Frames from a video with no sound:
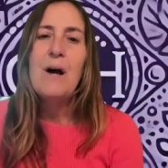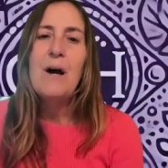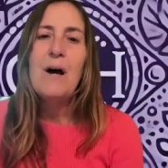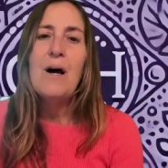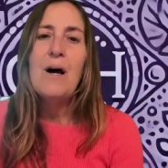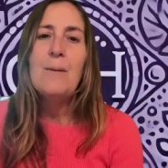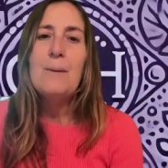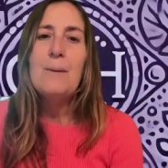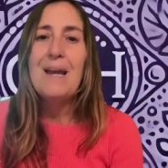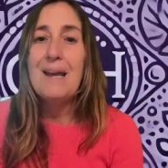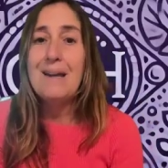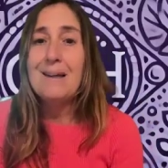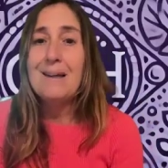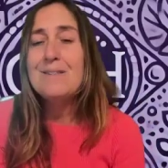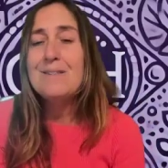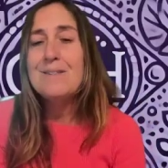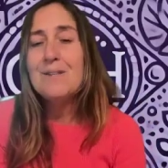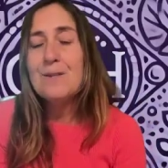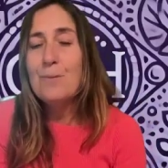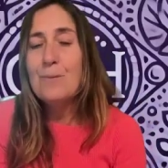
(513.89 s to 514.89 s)
and
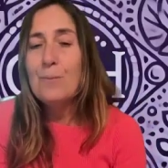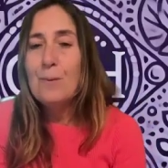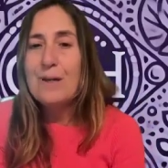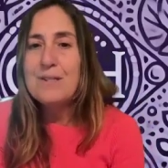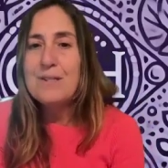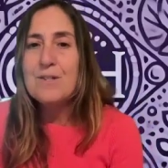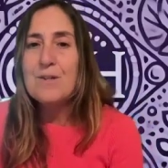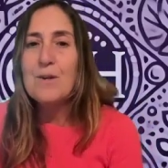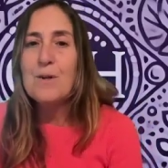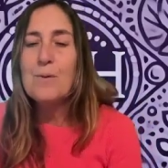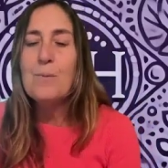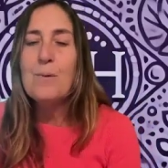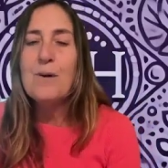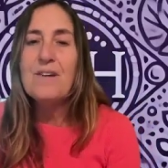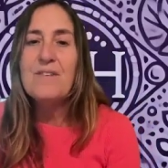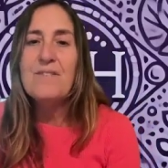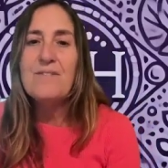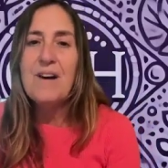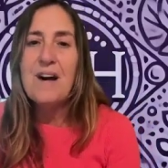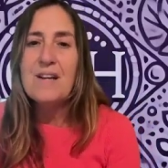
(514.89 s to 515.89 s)
into the winter
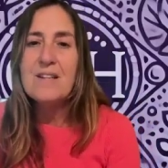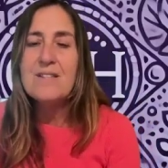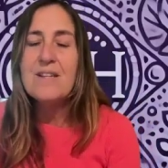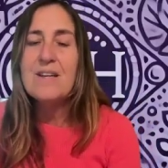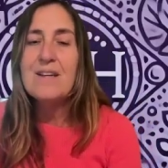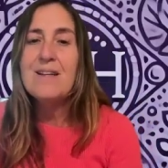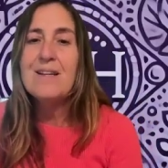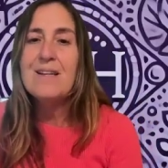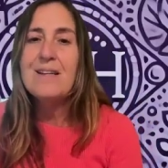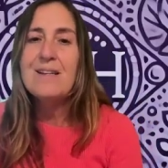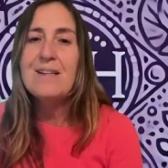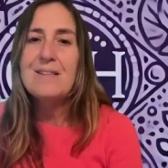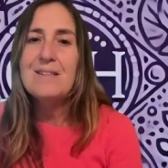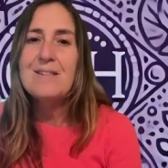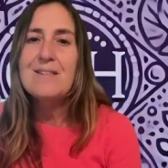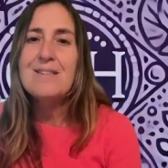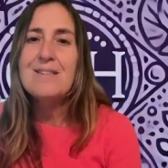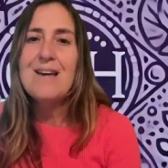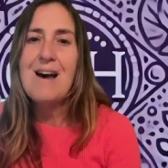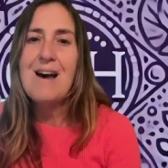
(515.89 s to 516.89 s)
when Vata
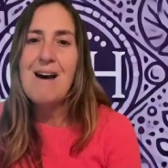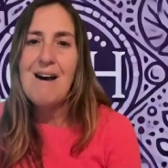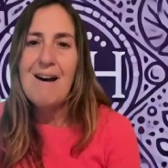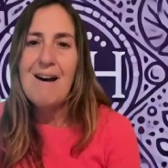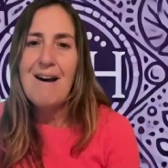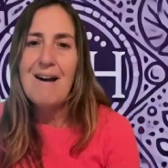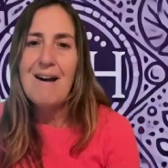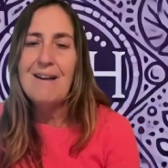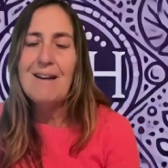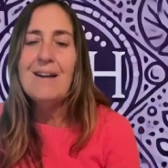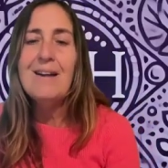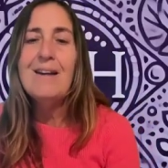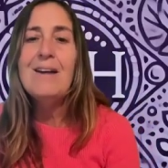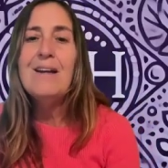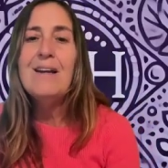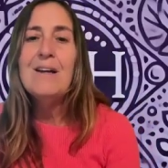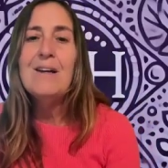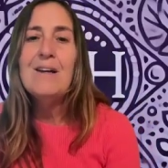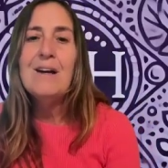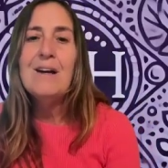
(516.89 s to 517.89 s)
is high,